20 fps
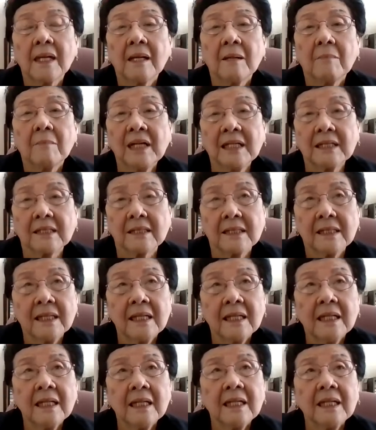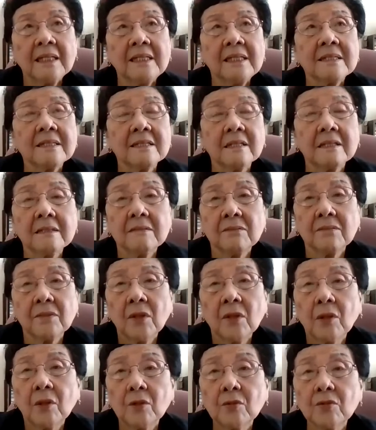But it is the
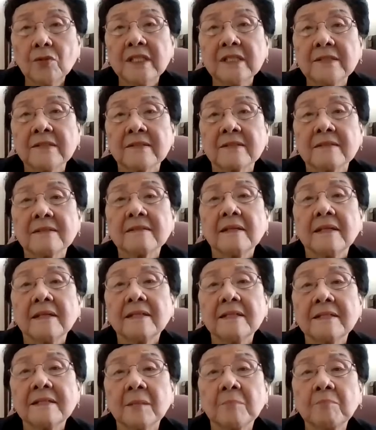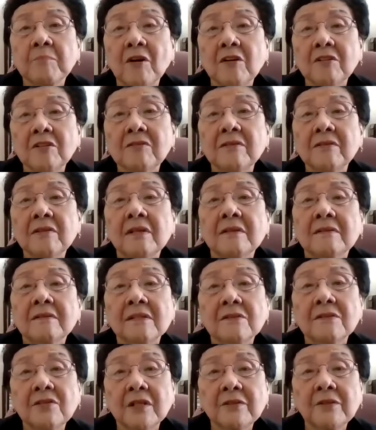onus, it is upon
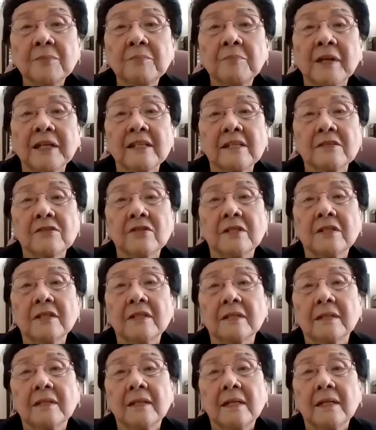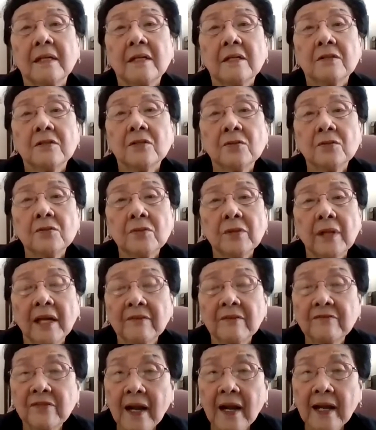the general practitioner to
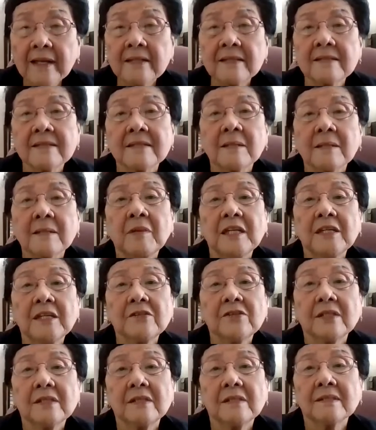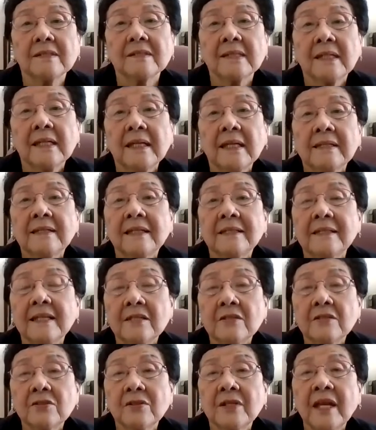advise the patients that they
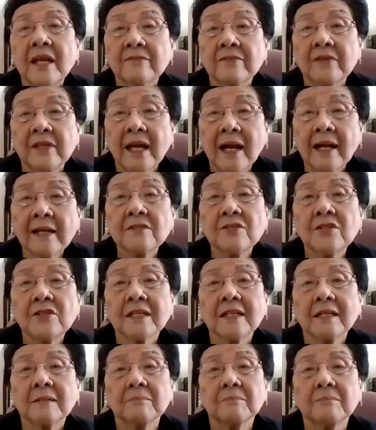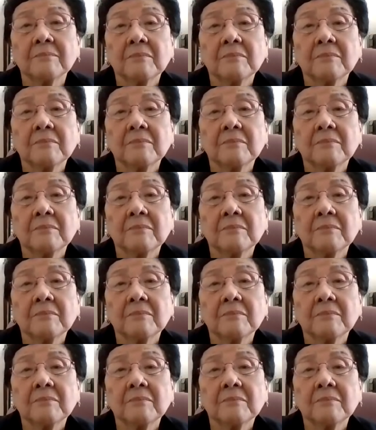should have an eye checkup.